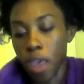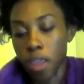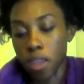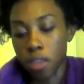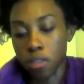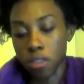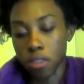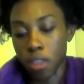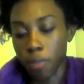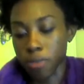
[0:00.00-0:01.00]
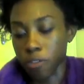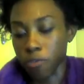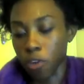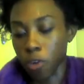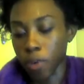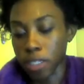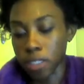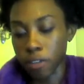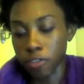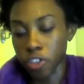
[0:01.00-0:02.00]
and it's up to four
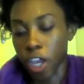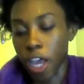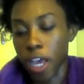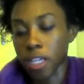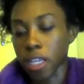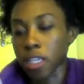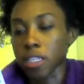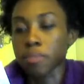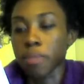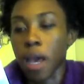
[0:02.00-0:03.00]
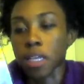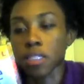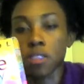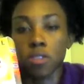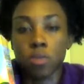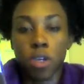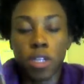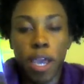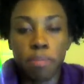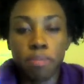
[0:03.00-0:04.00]
weeks of shine and this box is
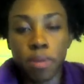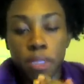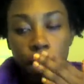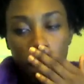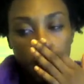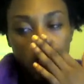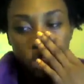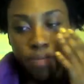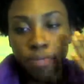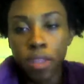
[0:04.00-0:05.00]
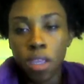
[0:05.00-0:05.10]
one application